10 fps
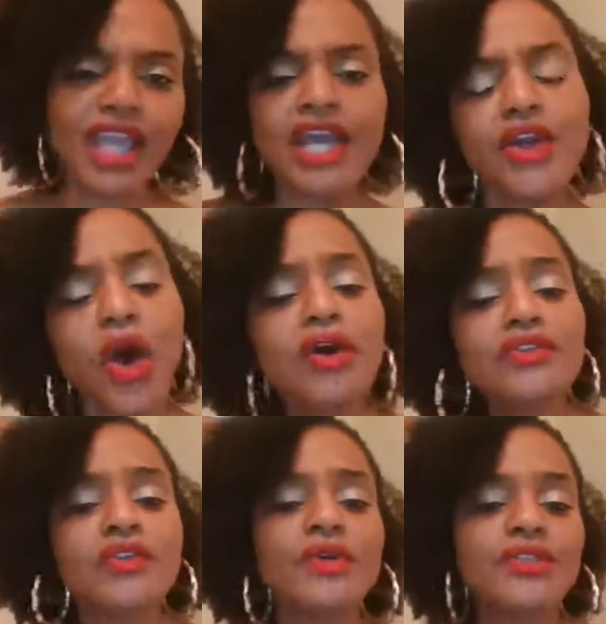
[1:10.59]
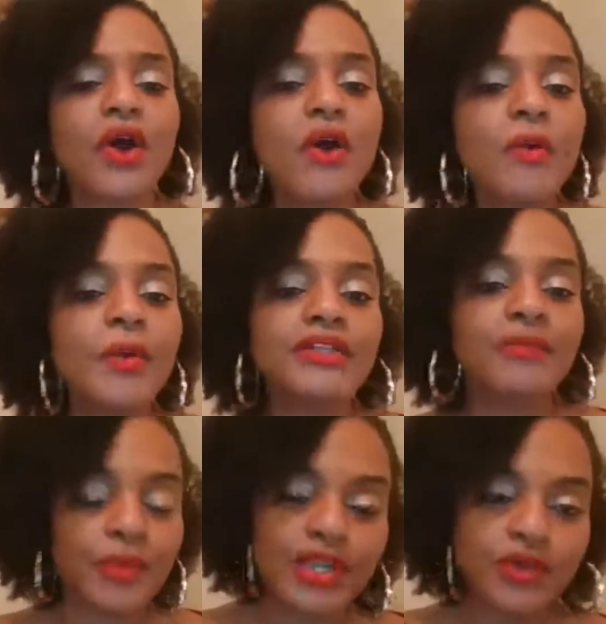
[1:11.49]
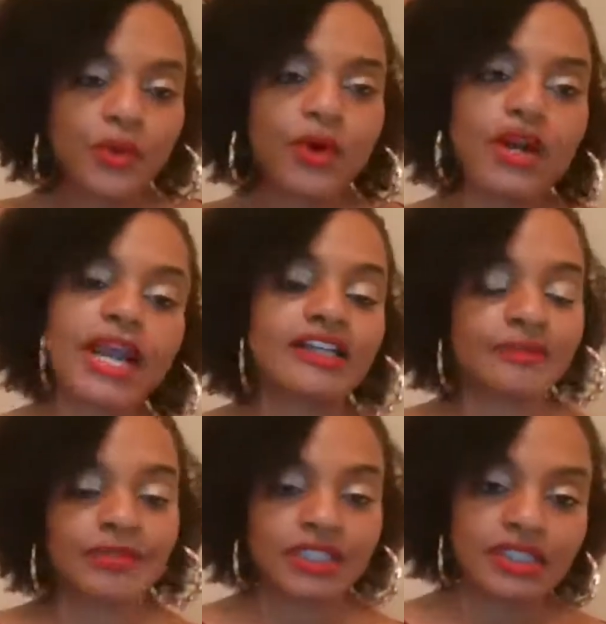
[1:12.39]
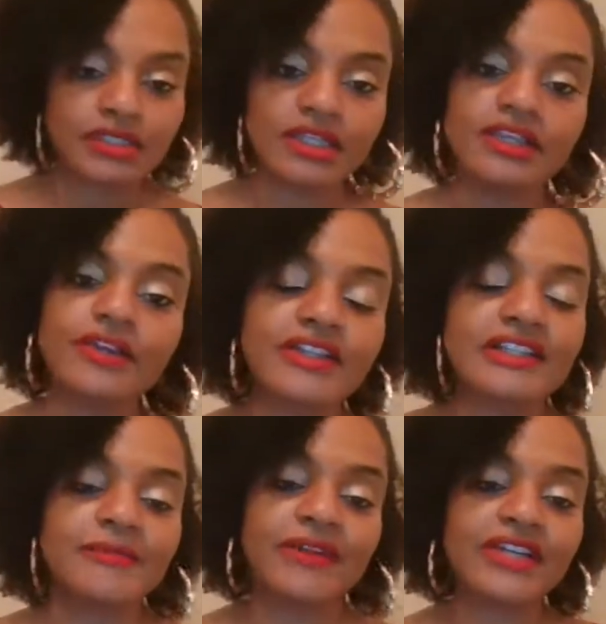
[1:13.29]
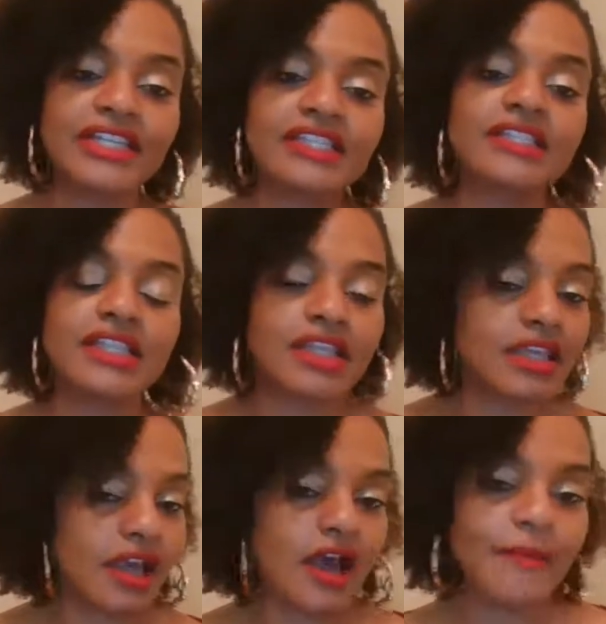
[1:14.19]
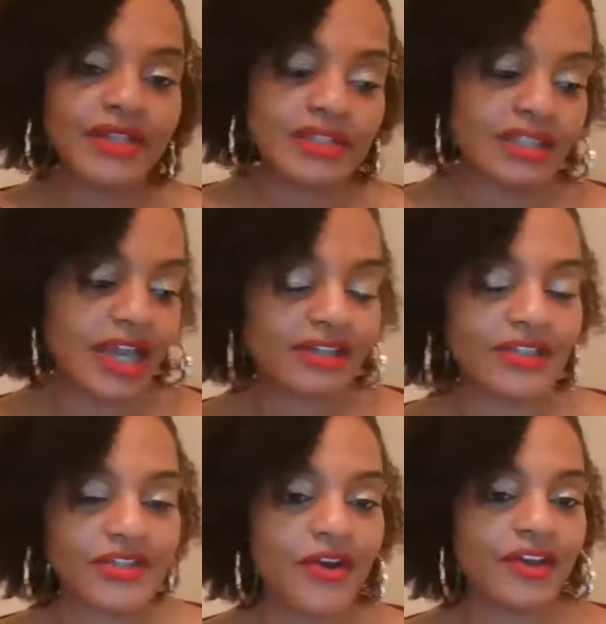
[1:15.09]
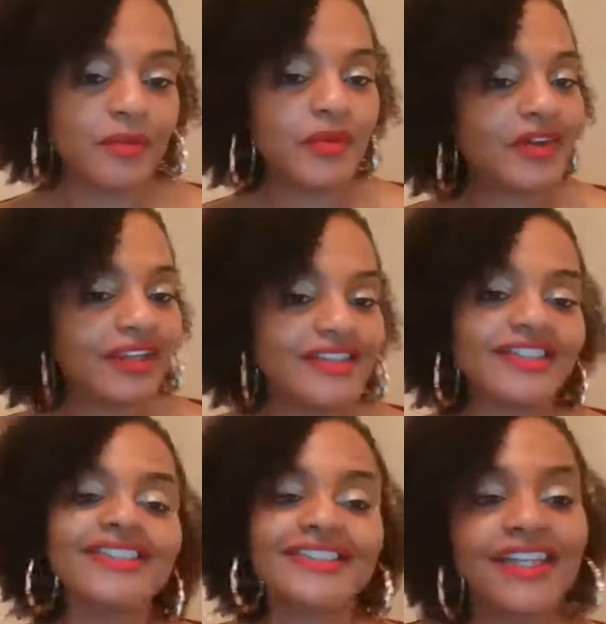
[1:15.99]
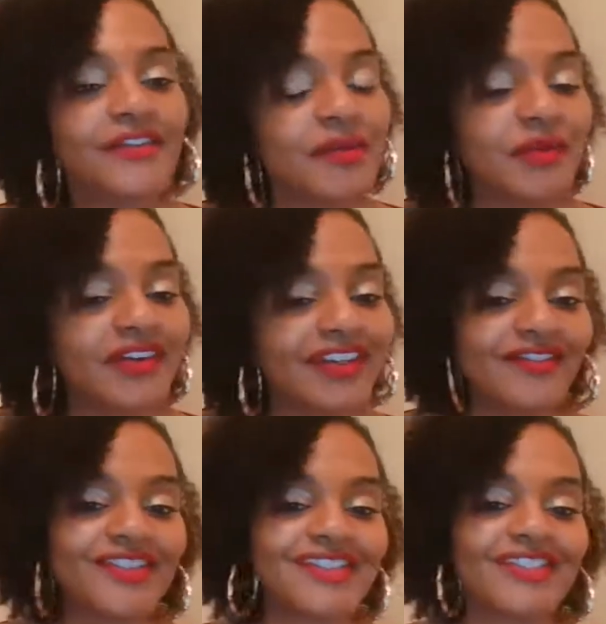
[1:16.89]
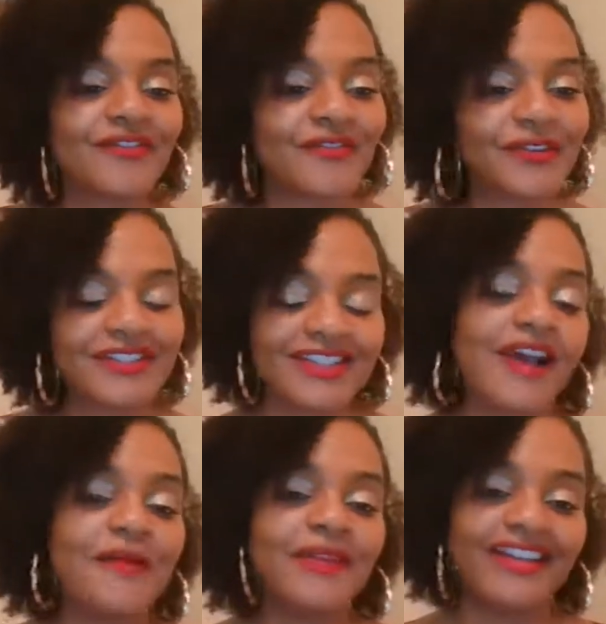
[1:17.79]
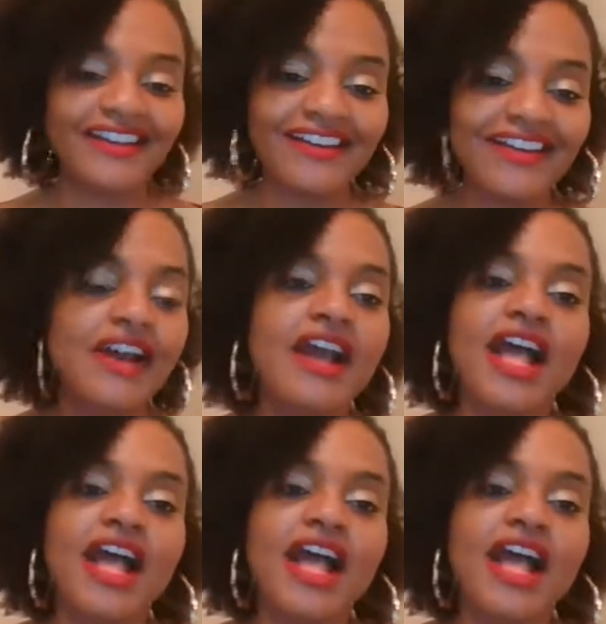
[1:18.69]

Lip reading: And also, as always, bring your expertise and your experiences in the comments. The Dr. Tara community is a safe community if this is your first time here.